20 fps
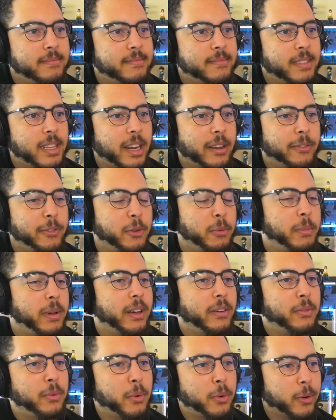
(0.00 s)
and I feel
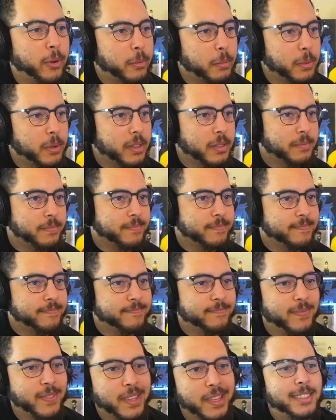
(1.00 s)
bad for her, but
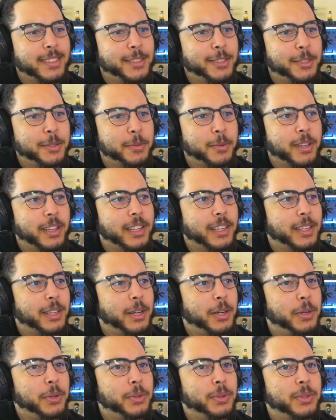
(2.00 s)
she's one of the
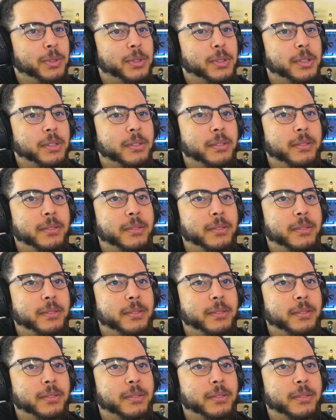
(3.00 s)
goats.